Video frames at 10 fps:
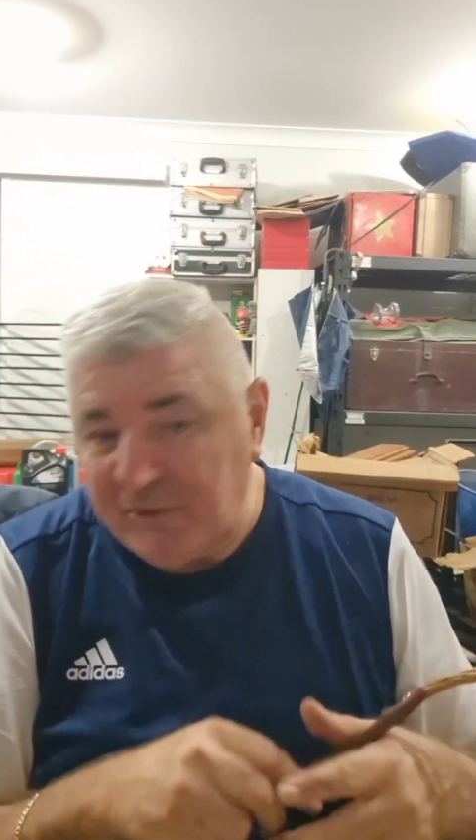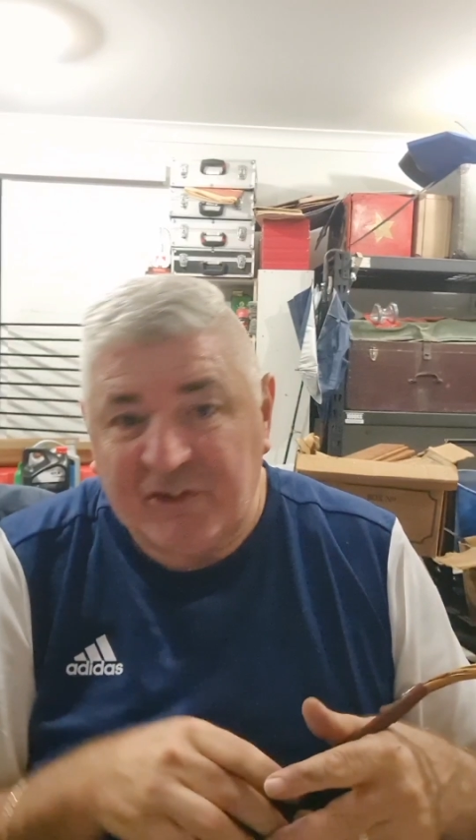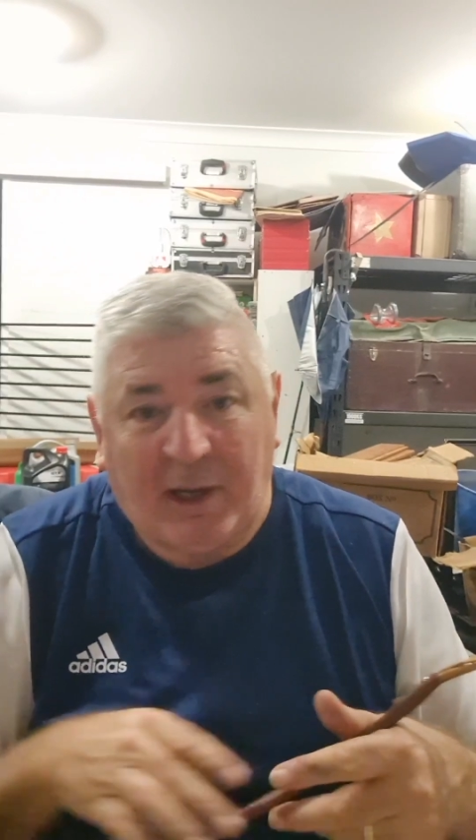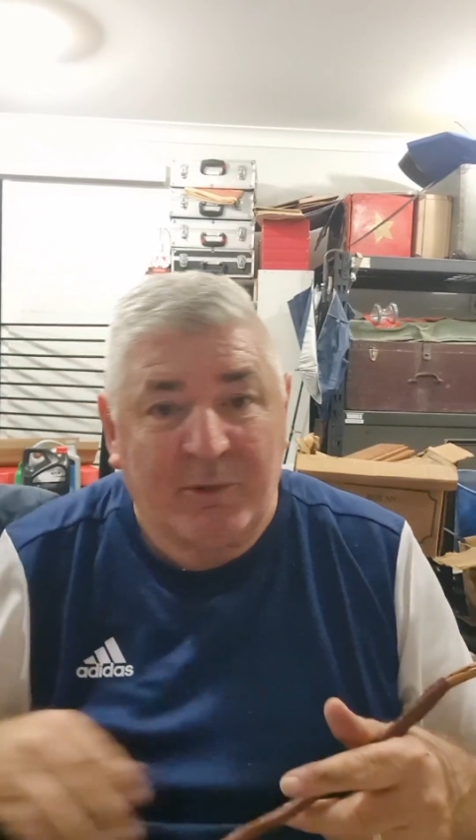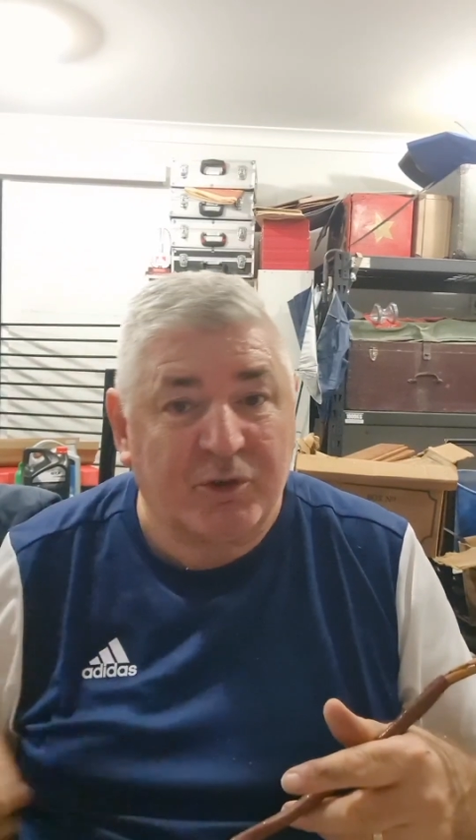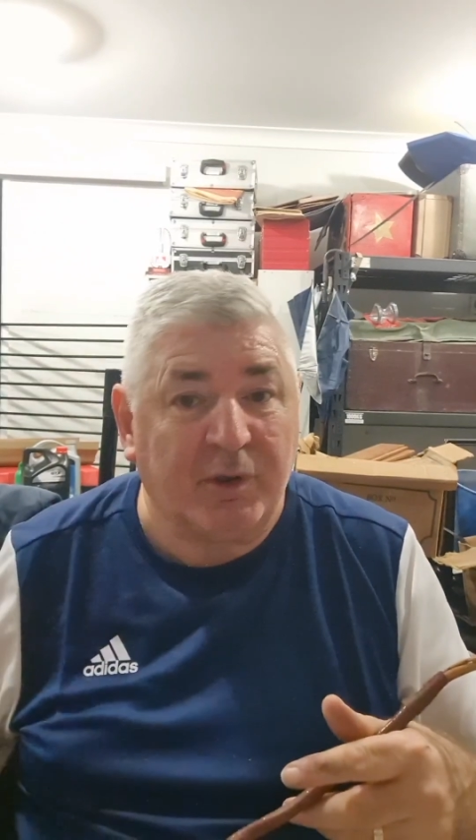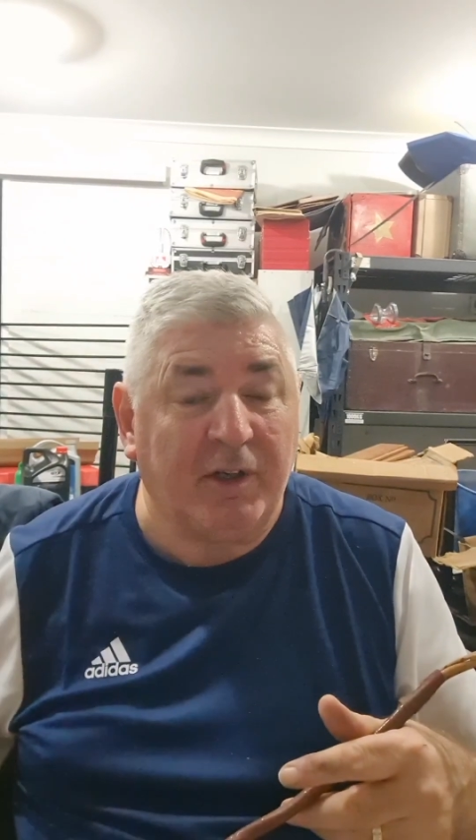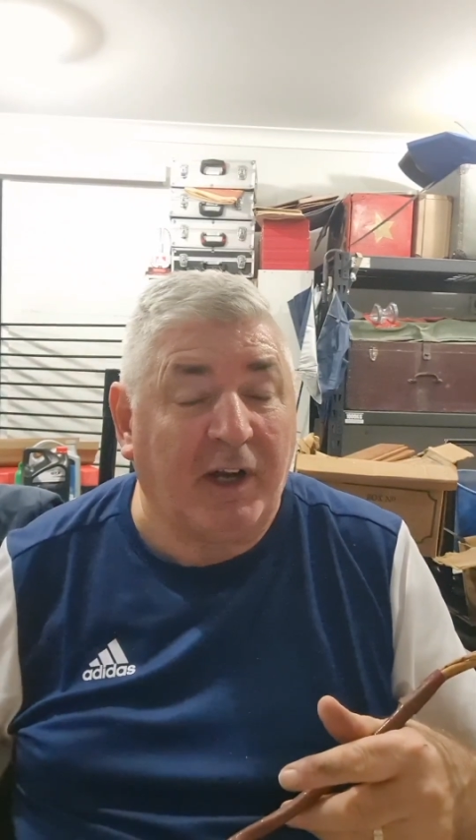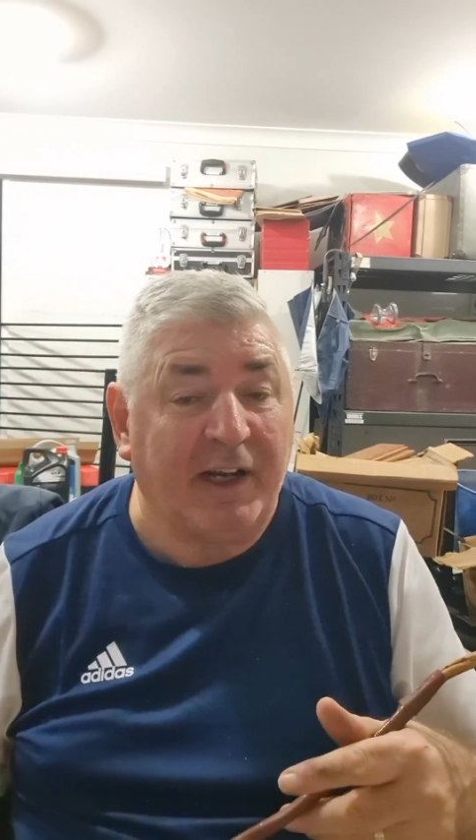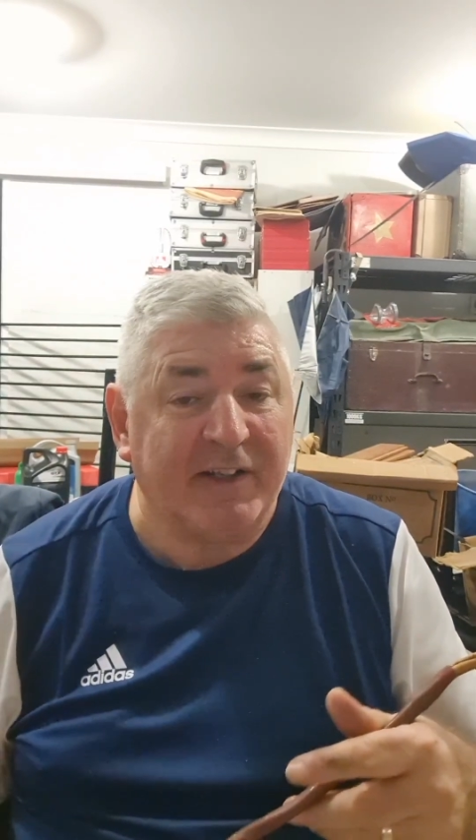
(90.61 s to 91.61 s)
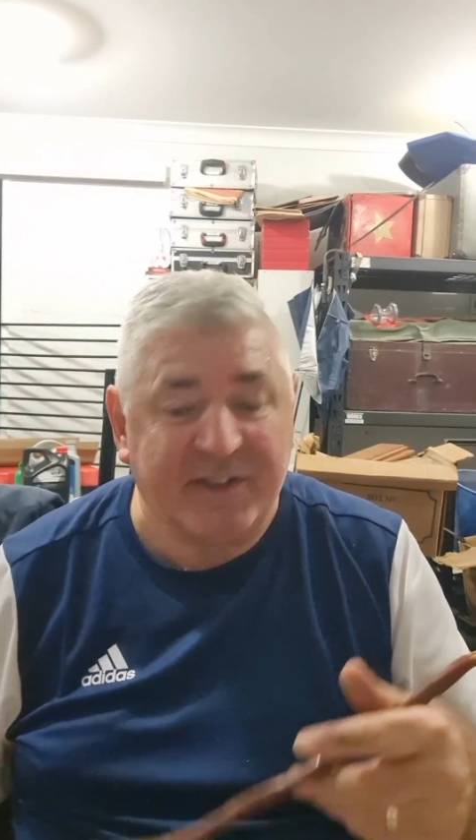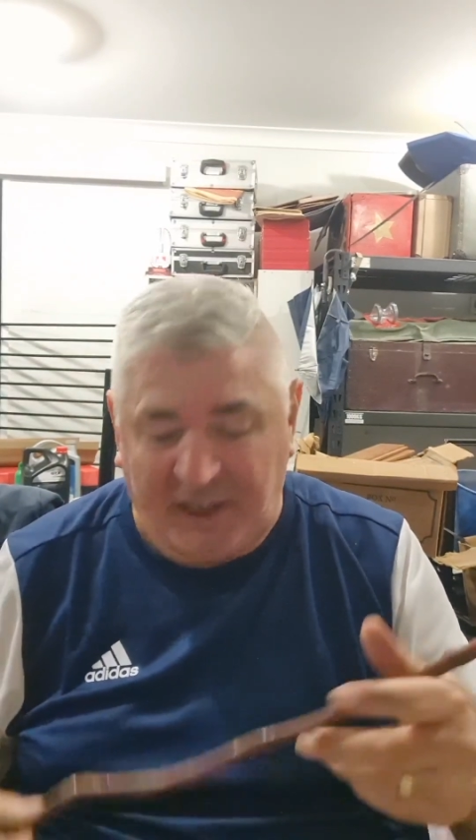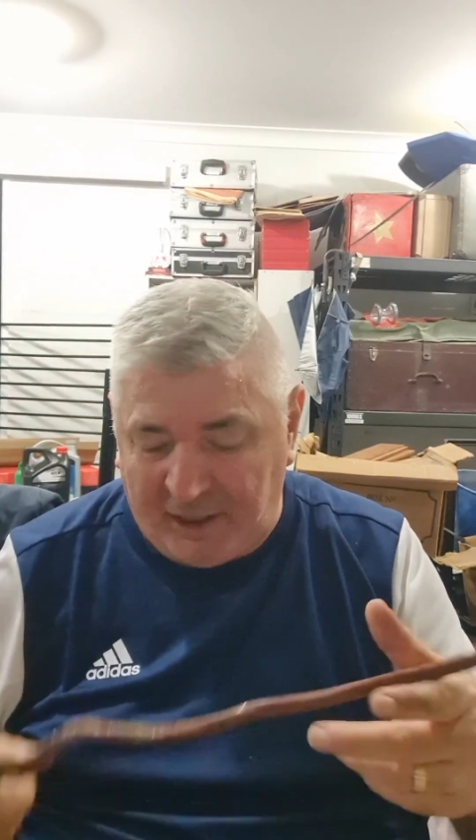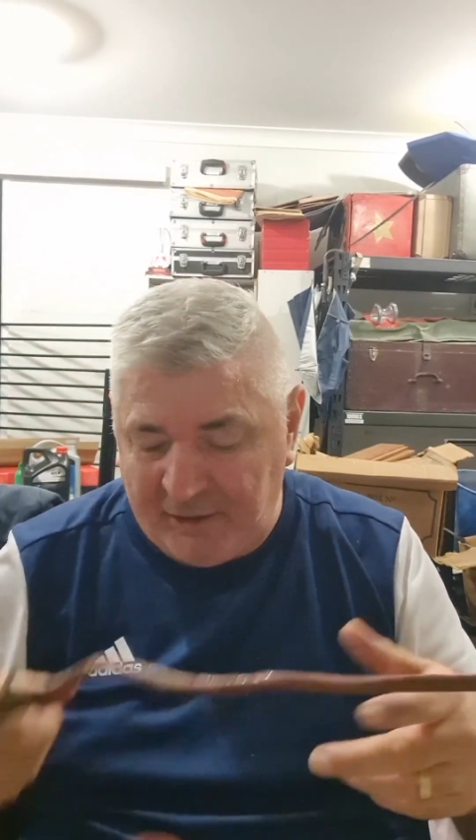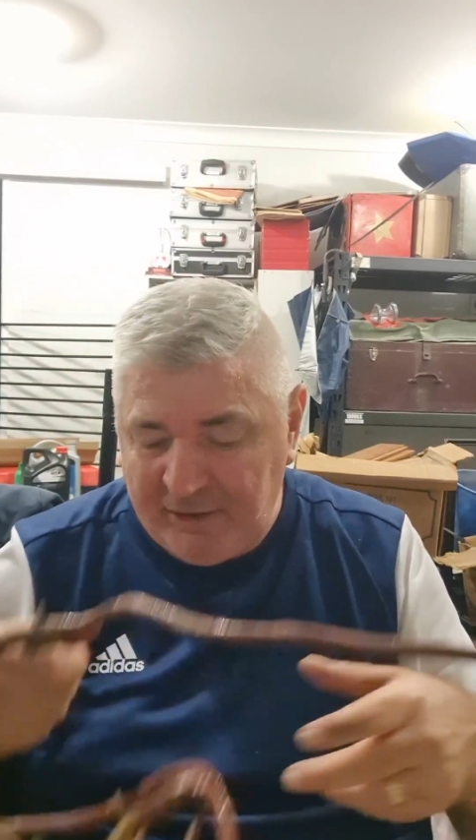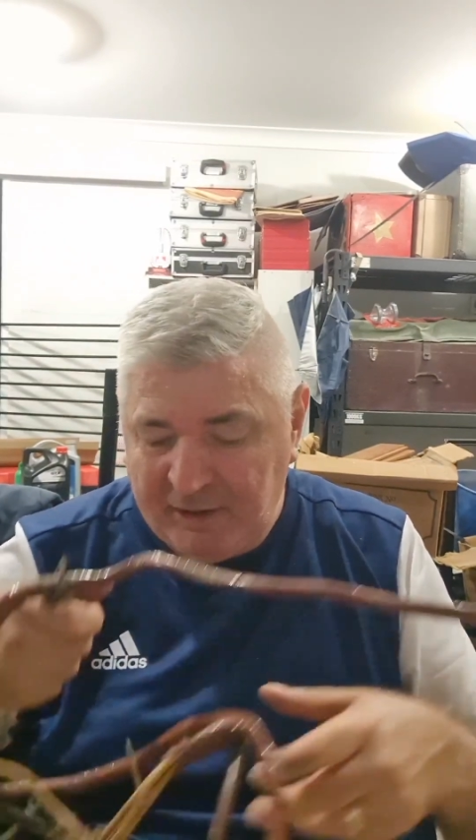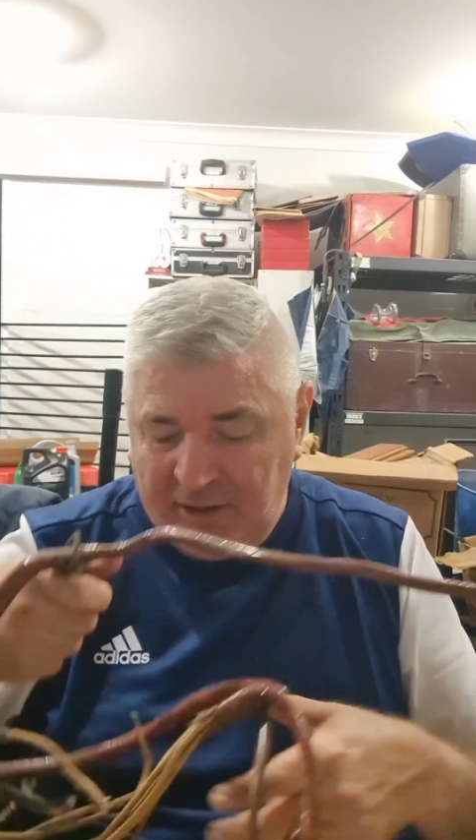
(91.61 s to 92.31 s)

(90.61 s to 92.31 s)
same street, I understand,